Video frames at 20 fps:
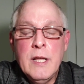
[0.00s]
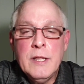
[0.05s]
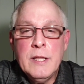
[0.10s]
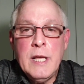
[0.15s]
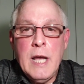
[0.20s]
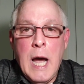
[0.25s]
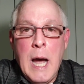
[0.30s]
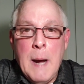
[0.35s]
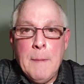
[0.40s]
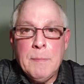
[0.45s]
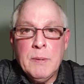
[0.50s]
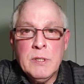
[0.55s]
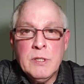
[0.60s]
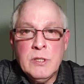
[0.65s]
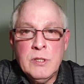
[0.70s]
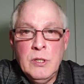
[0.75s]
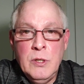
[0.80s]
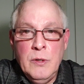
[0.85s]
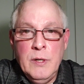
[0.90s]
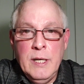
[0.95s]
the
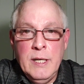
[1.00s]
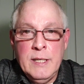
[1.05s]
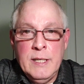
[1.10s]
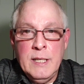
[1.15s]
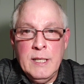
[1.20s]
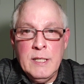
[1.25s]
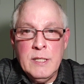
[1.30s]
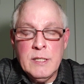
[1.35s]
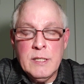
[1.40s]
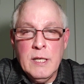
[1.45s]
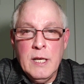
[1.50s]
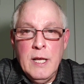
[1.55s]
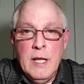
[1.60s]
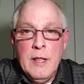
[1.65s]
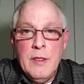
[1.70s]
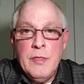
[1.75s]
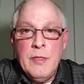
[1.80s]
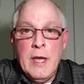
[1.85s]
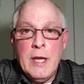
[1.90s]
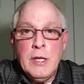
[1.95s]
opportunities
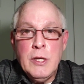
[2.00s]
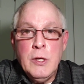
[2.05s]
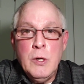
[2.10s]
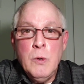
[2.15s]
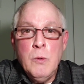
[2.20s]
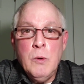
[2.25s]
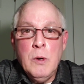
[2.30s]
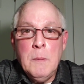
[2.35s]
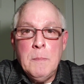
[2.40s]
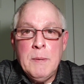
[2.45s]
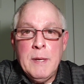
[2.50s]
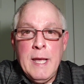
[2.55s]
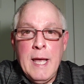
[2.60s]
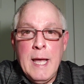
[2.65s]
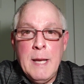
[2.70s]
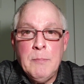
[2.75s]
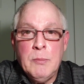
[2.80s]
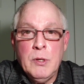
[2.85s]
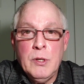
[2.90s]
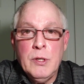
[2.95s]
that you will be
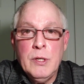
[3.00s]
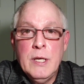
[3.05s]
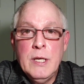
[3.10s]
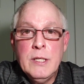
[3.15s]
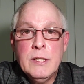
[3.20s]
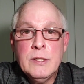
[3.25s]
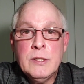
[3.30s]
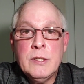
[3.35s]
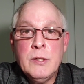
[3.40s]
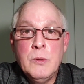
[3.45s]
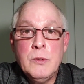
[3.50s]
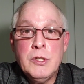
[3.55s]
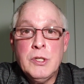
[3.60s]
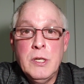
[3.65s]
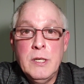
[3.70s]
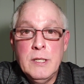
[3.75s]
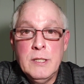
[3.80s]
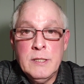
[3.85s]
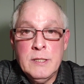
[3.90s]
able to